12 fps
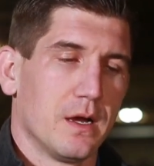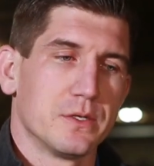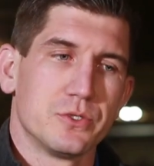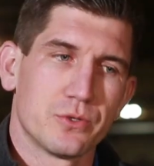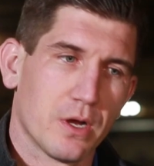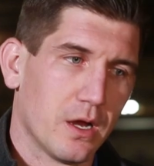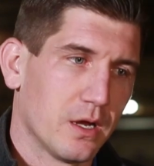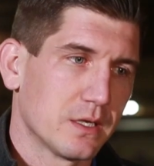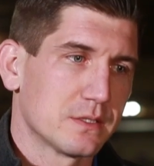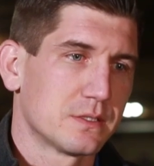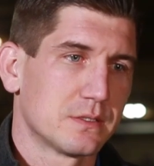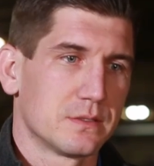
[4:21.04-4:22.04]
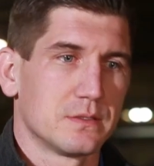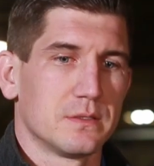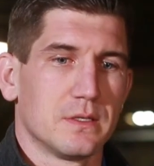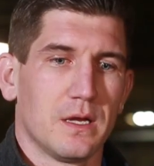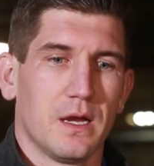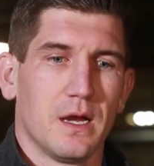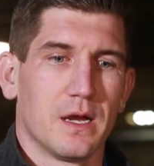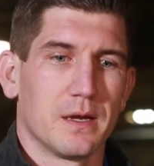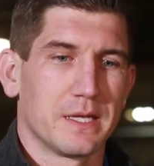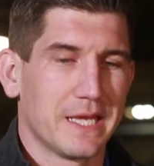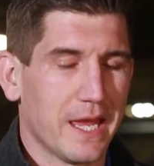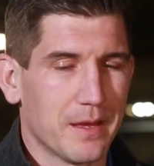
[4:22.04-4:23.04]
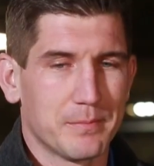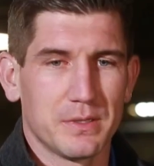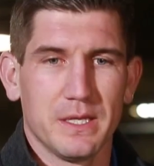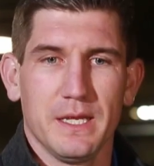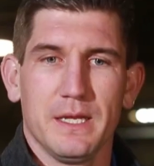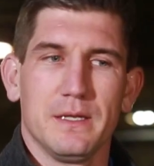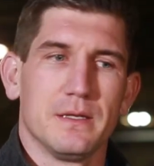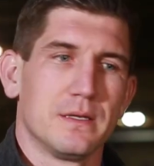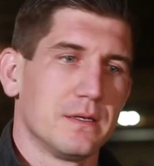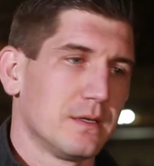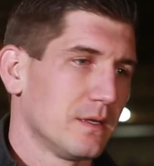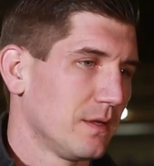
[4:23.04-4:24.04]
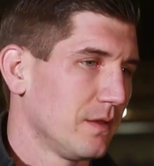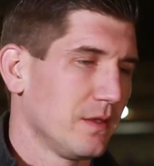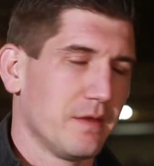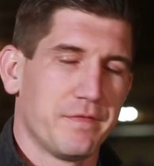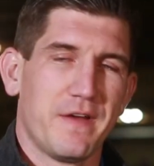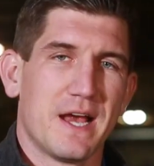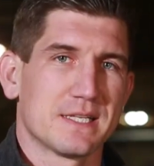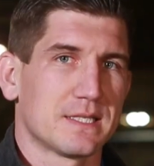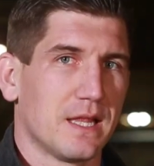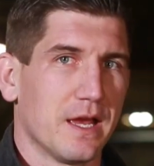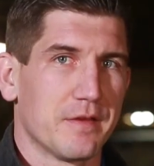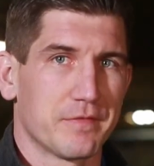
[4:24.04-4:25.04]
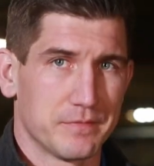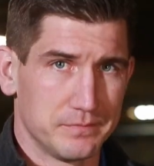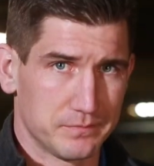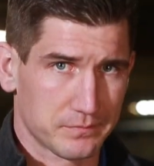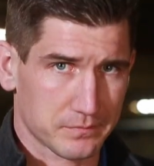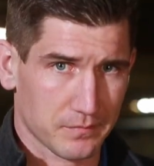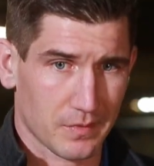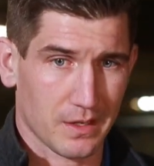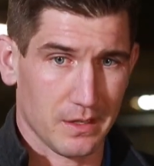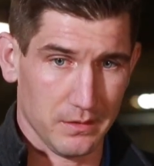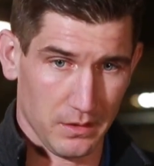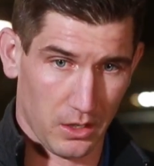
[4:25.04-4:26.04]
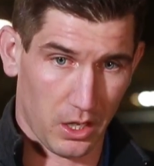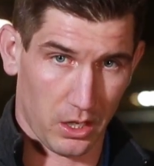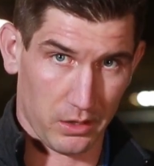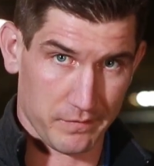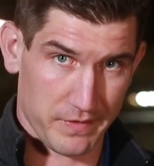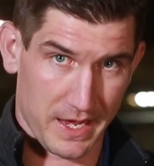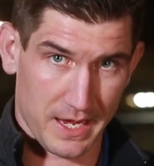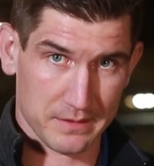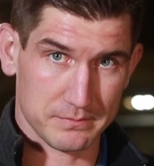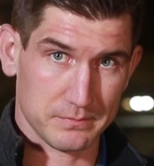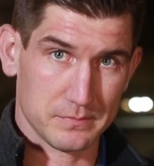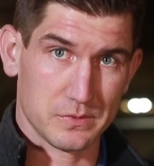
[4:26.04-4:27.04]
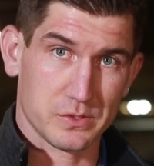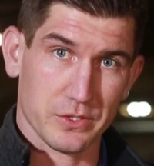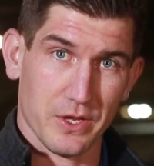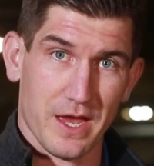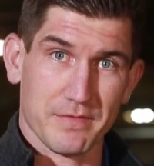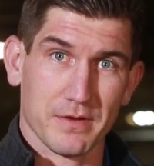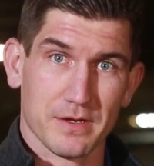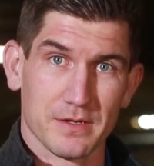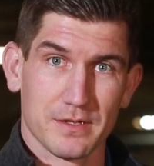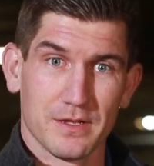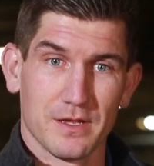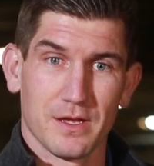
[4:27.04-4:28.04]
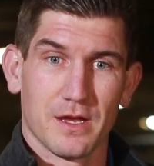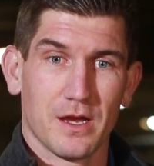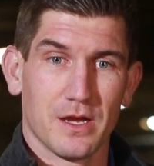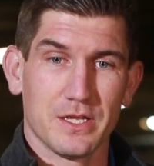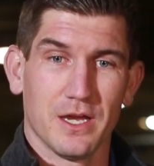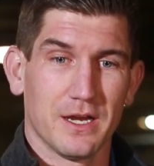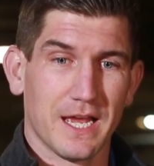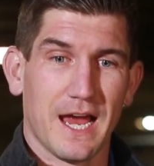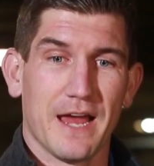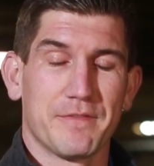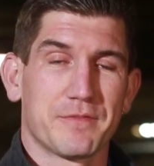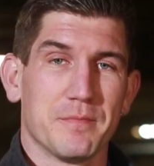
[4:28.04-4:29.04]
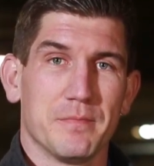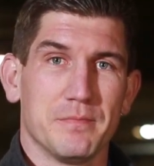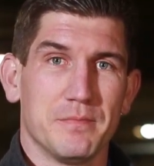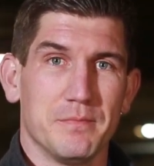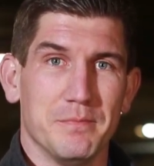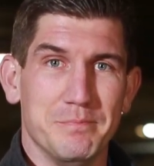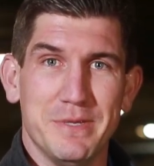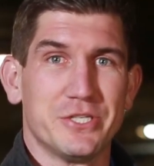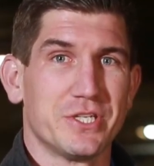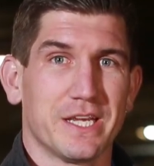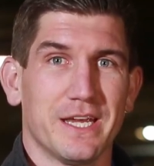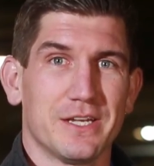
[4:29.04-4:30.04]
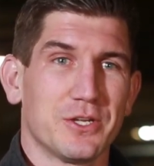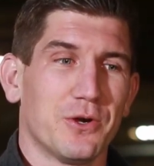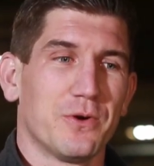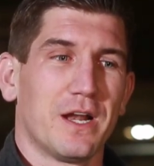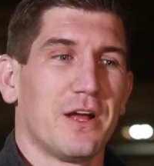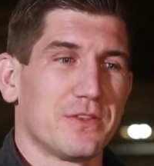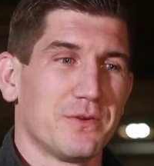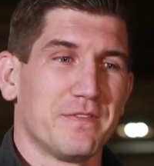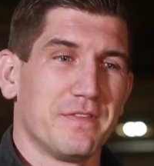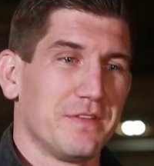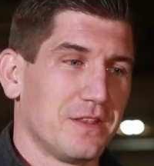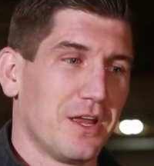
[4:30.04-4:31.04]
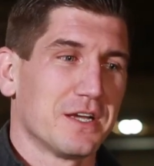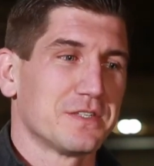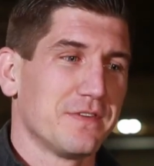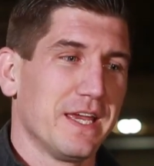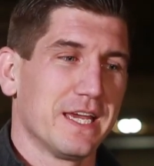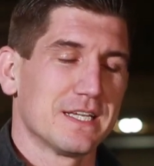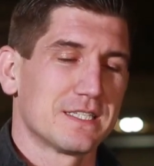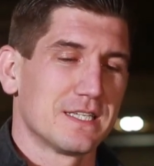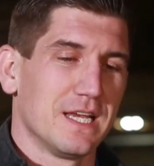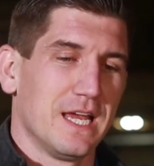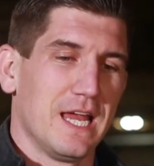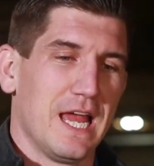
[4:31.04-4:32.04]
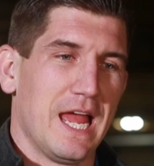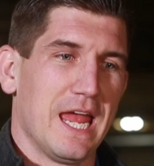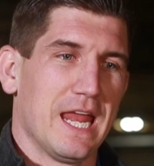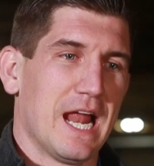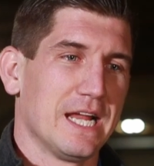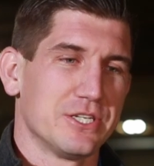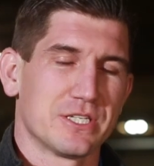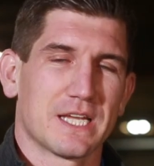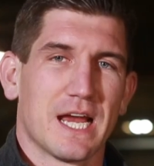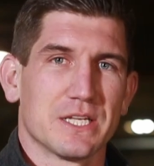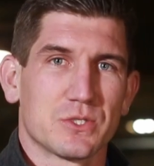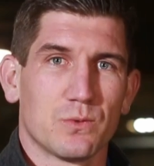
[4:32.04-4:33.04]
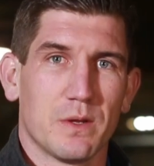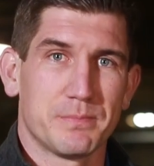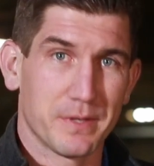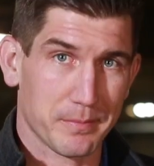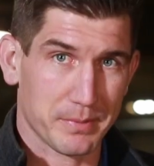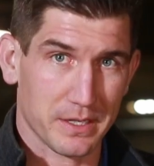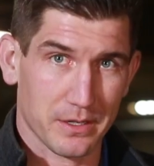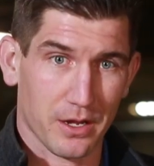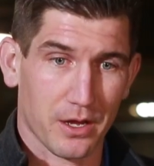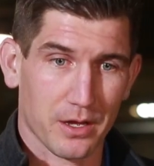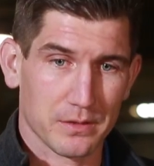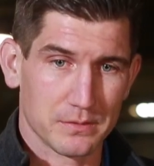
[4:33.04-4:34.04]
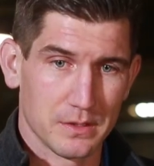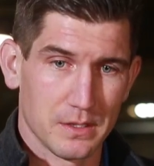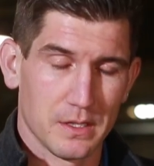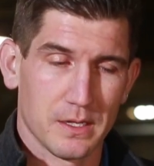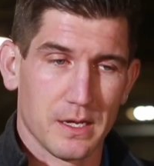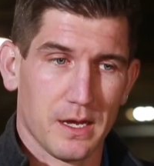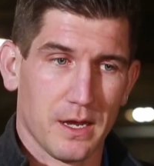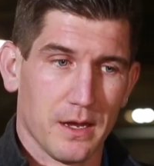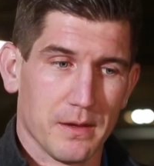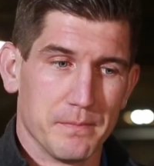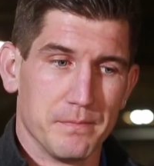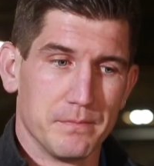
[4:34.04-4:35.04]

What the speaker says: drugs, gambling, the fast life, all of that. So you have a young guy from Michigan going out to Las Vegas, and I just got swept up in it all. I